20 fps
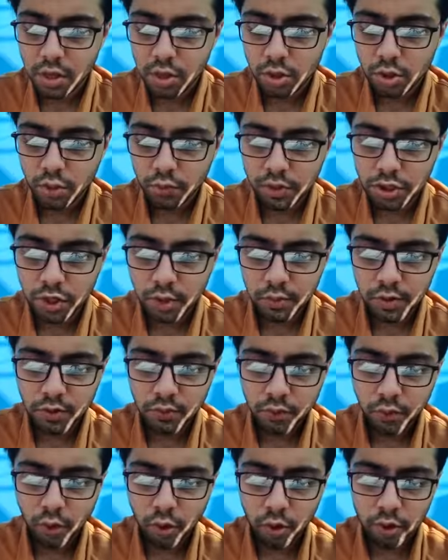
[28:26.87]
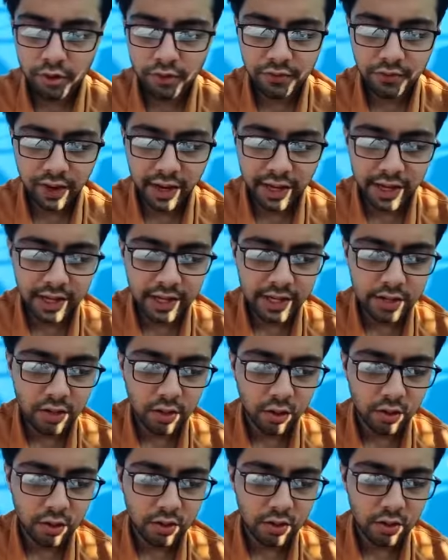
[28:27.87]
So which of the following findings
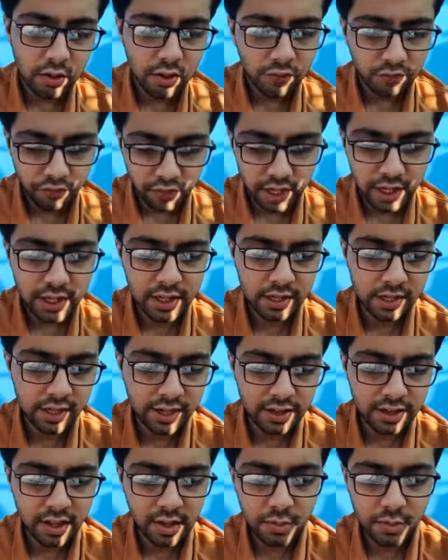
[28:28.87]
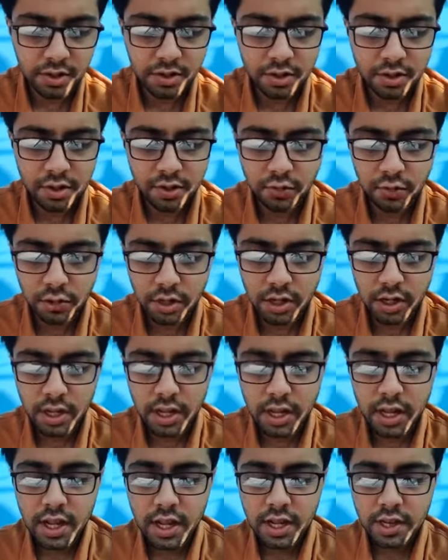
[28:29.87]
on a fundus examination would
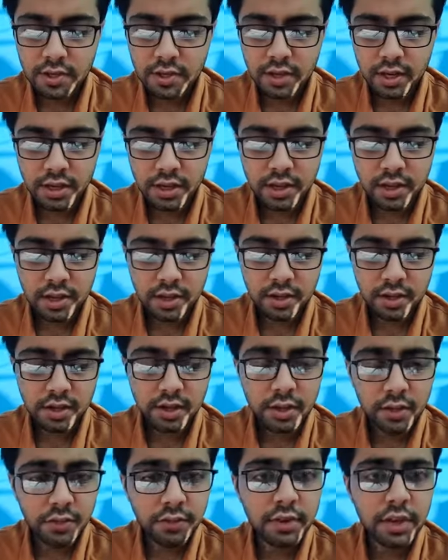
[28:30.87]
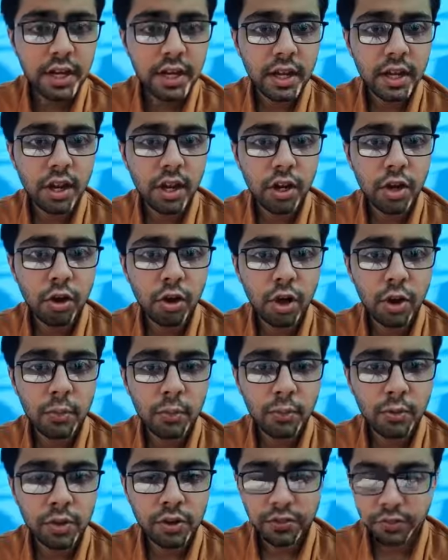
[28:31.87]
suggest a severe
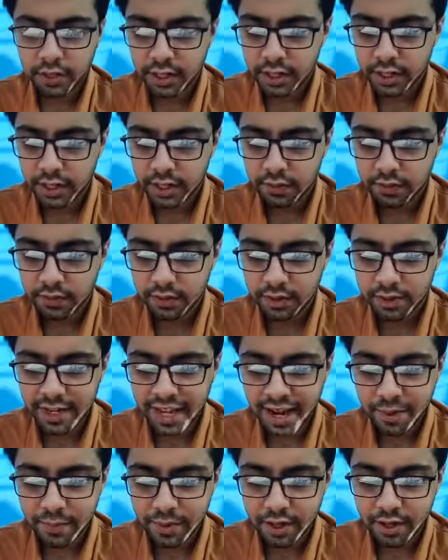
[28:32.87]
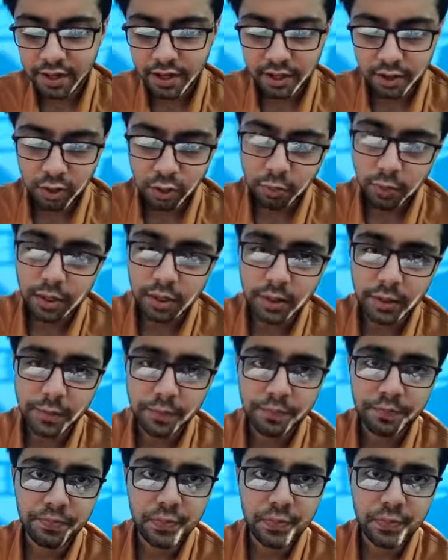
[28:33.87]
non-proliferative diabetic retinopathy?